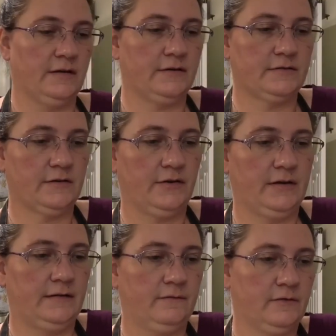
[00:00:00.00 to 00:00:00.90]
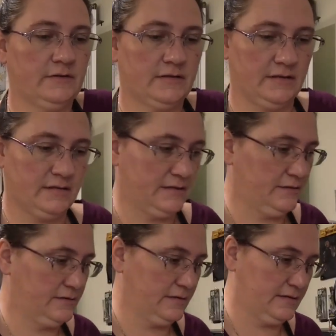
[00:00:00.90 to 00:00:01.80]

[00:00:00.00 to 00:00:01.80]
there's the green. We're just going to set you to the